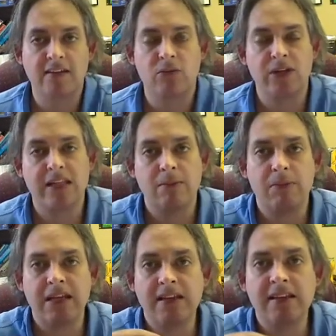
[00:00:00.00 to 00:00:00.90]
and what that
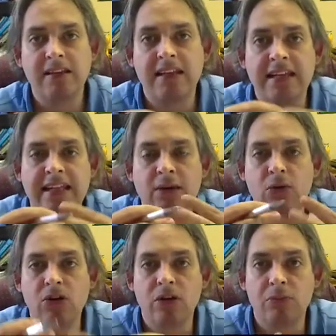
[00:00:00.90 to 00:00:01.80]
means is that they
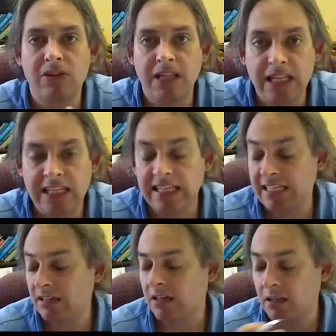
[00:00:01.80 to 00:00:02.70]
will
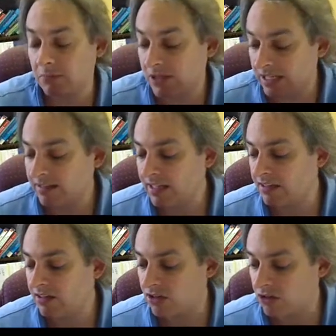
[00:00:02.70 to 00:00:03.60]
completely
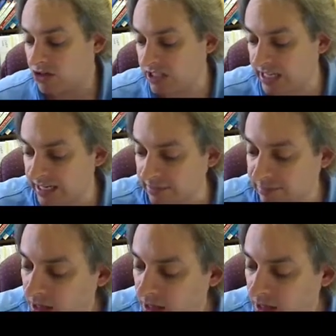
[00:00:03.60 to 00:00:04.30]
dissociate.